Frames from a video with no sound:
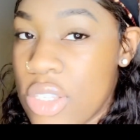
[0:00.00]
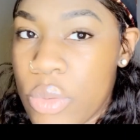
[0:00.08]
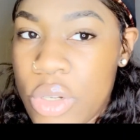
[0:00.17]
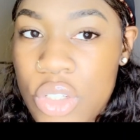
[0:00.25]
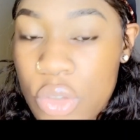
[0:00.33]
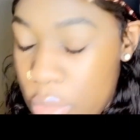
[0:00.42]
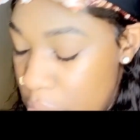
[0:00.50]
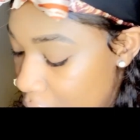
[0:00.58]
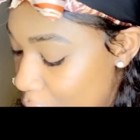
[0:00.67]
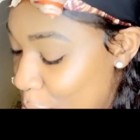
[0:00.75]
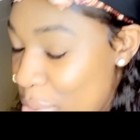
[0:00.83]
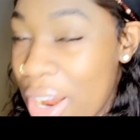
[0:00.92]
I switched to a
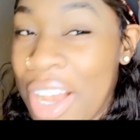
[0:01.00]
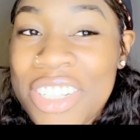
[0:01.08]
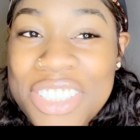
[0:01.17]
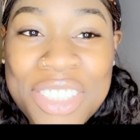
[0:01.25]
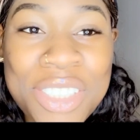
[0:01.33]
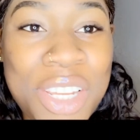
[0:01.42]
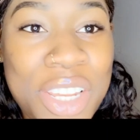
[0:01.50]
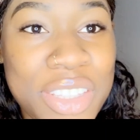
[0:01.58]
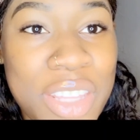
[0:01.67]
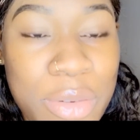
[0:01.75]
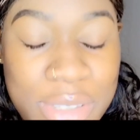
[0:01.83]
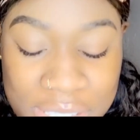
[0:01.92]
bigger brush
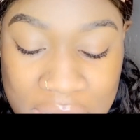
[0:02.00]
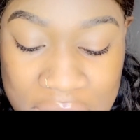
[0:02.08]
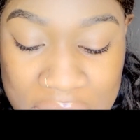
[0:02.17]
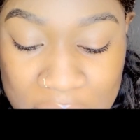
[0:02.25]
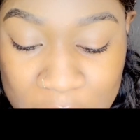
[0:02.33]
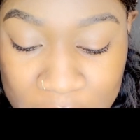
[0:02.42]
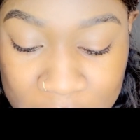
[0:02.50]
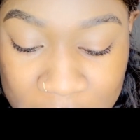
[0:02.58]
that was taking up